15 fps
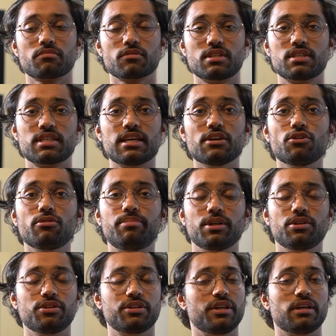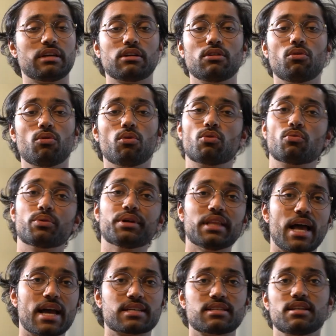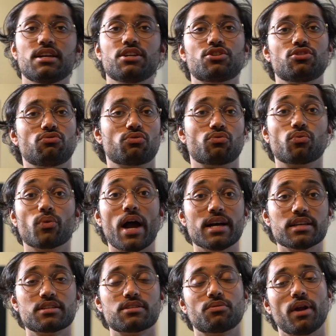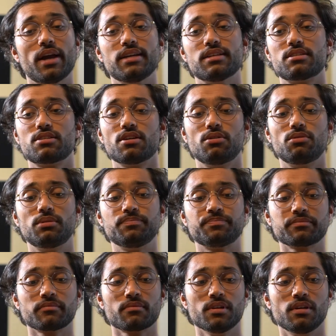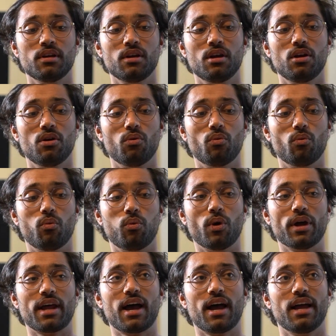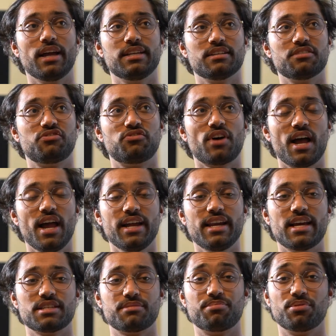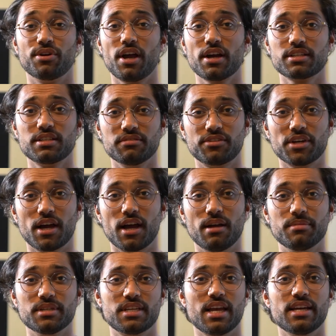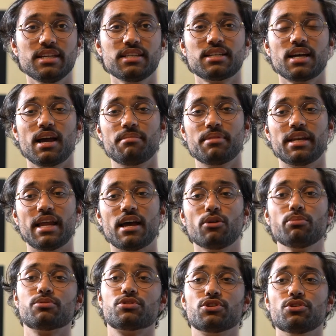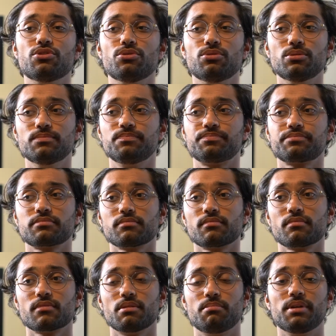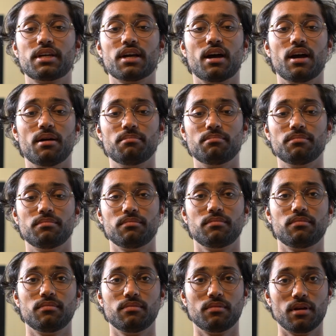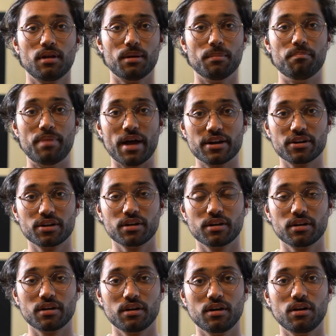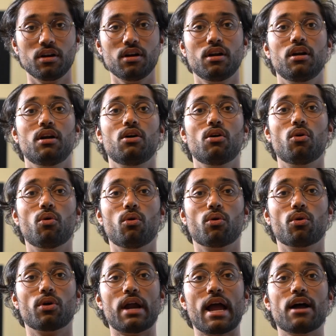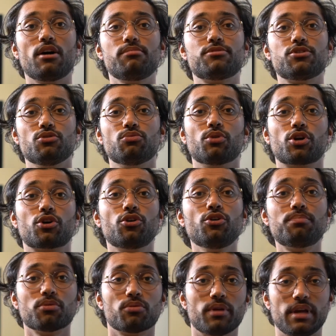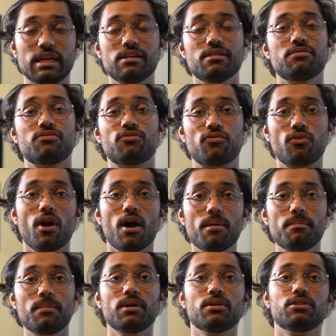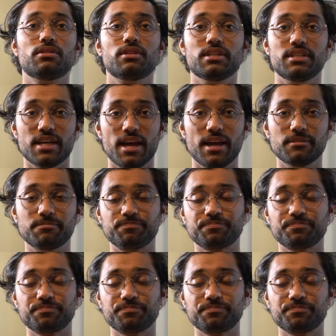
skill building or relaxation or rest, right? So what I define as productive time is any time that helps you become better or helps you recuperate from the day.